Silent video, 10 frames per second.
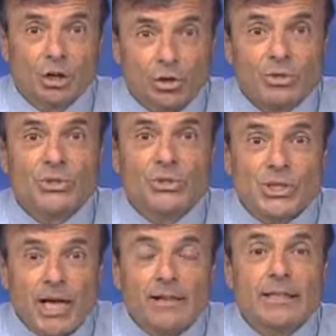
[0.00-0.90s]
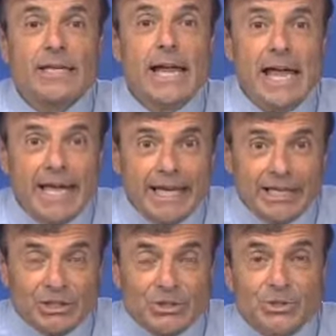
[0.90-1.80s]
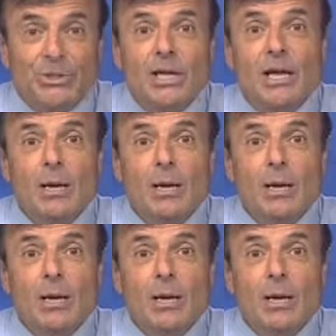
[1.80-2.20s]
good, solid A's